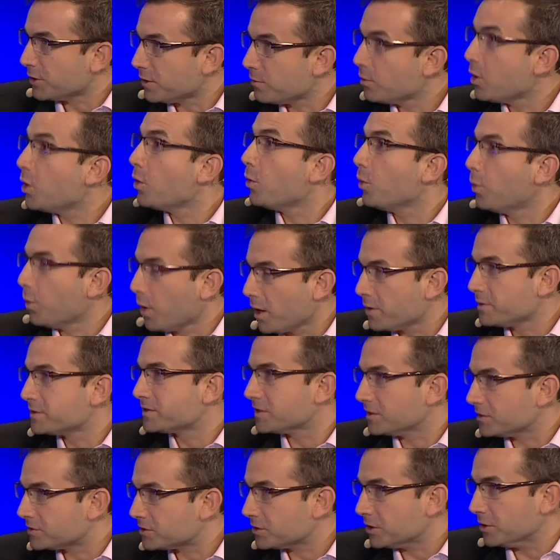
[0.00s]
And what won't
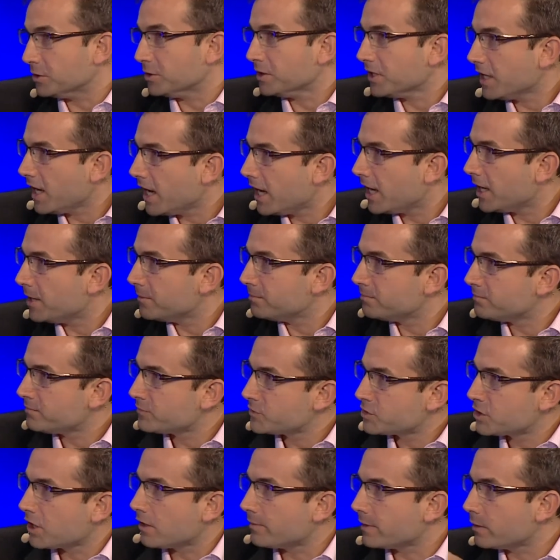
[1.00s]
it do?
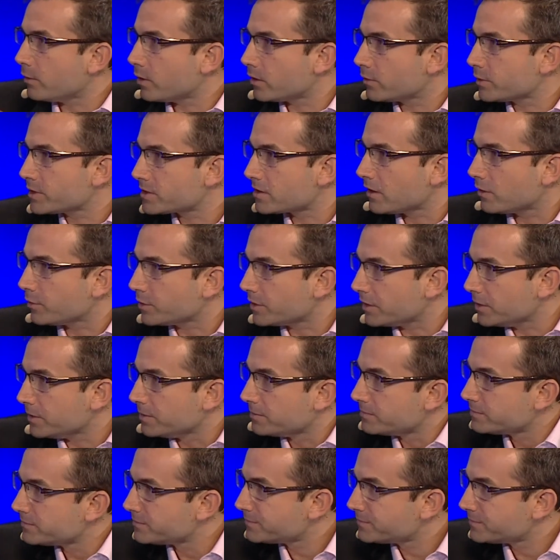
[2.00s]
Jeremy, why don't we start with you?